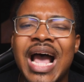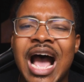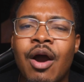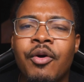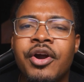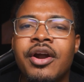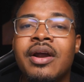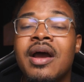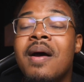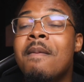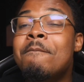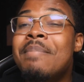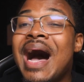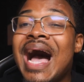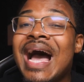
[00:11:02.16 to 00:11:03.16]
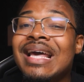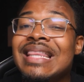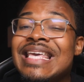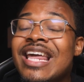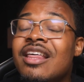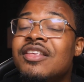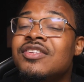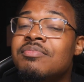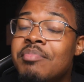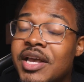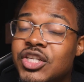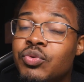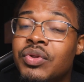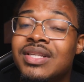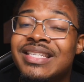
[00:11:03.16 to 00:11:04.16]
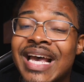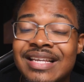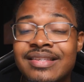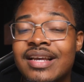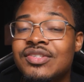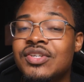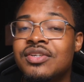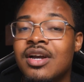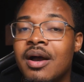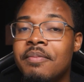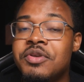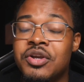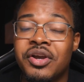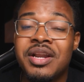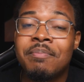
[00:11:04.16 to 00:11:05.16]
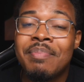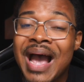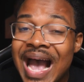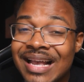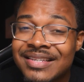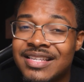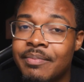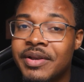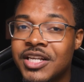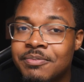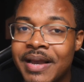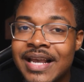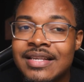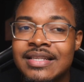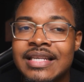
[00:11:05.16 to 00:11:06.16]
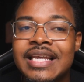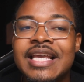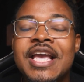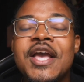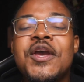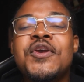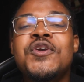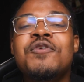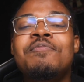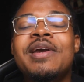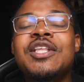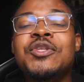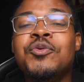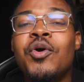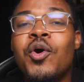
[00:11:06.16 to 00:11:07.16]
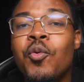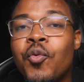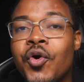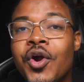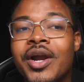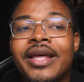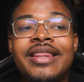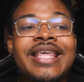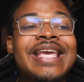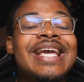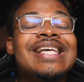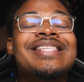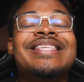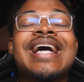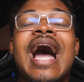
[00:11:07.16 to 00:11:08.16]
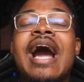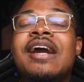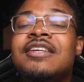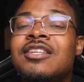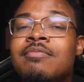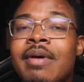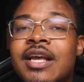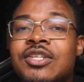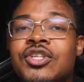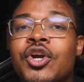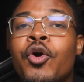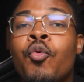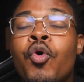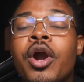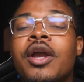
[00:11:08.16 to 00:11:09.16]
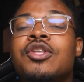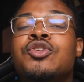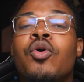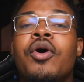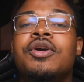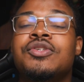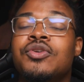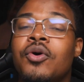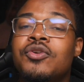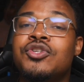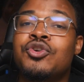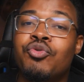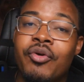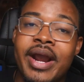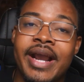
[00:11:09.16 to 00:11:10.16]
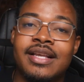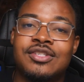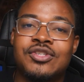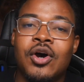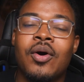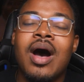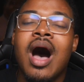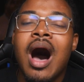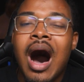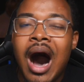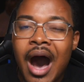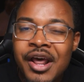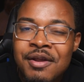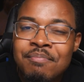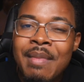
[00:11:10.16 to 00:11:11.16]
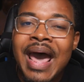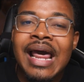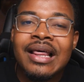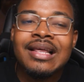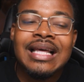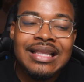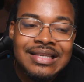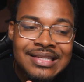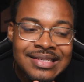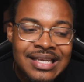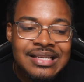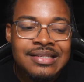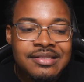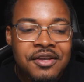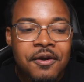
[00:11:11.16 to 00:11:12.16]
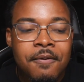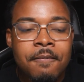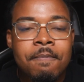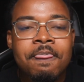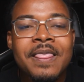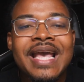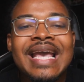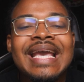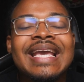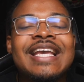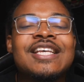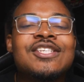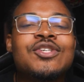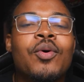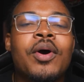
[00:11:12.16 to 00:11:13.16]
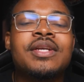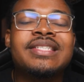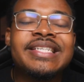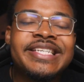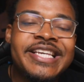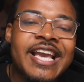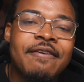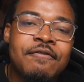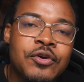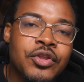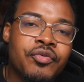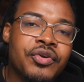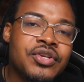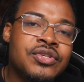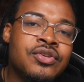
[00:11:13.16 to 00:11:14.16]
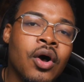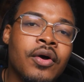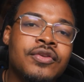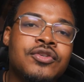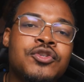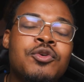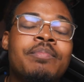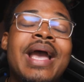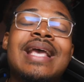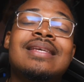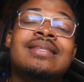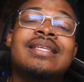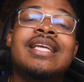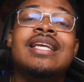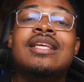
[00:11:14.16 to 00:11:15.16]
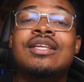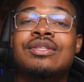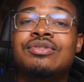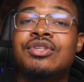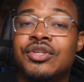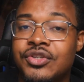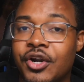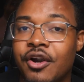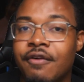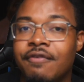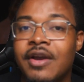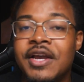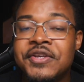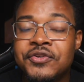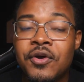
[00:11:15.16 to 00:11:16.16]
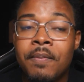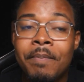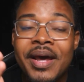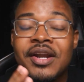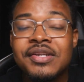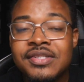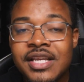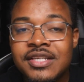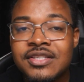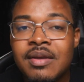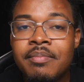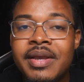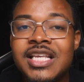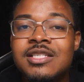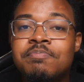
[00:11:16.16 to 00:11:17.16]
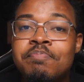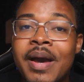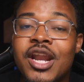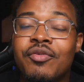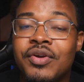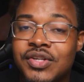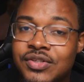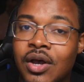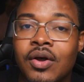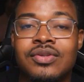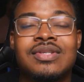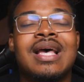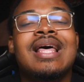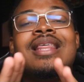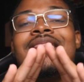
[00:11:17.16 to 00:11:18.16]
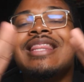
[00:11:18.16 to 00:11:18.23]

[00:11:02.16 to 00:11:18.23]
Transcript: or an hour, by the end of the semester, when the tests actually come, you're gonna pass them because basically you've been doing work the entire semester working towards those grades. So automatically, like the system is going to give you the results you basically deserve. So a better system means better results.